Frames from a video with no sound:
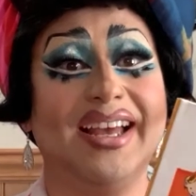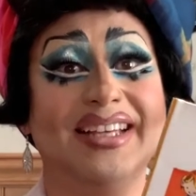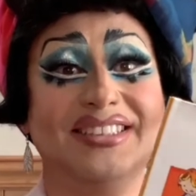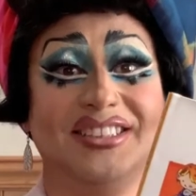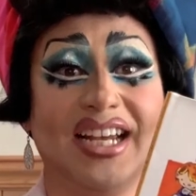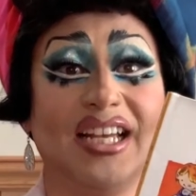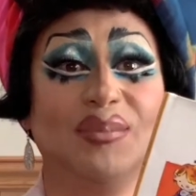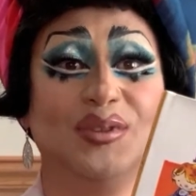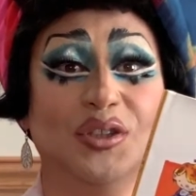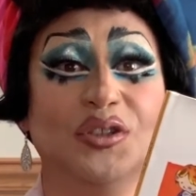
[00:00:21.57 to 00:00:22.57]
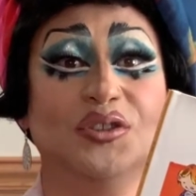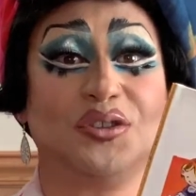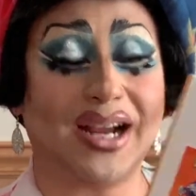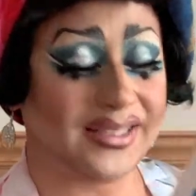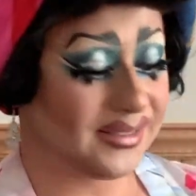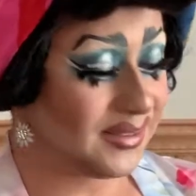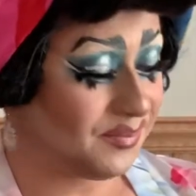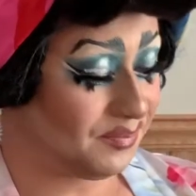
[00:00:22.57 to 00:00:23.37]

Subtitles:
is Jacob's New Dress